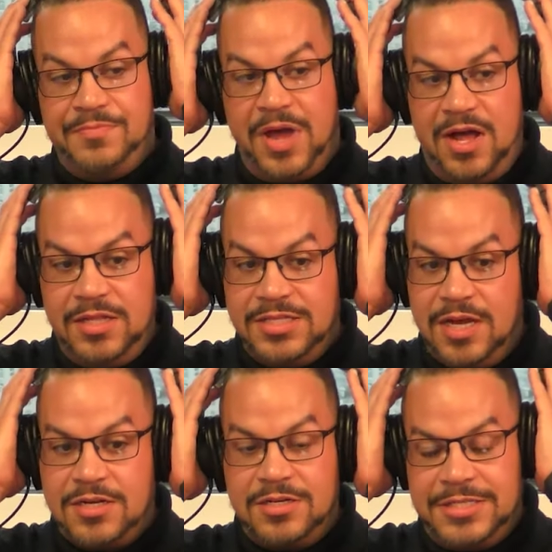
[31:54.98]
um,
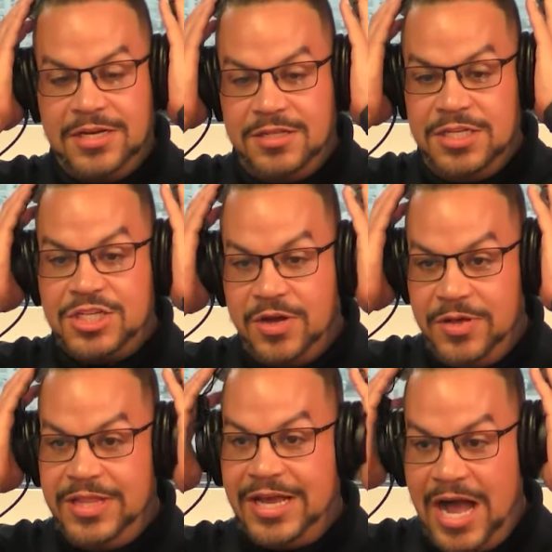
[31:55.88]
Holly Tucker's thing on this
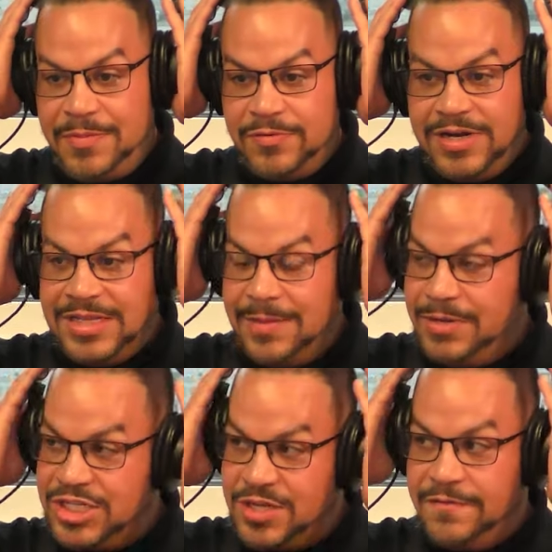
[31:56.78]
show and they copyrighted
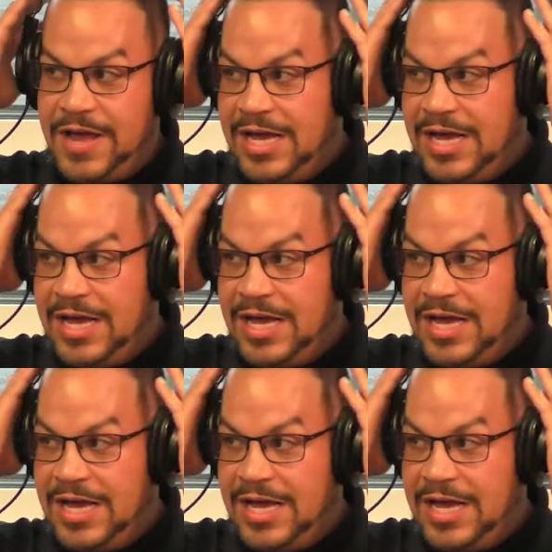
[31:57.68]
that bitch so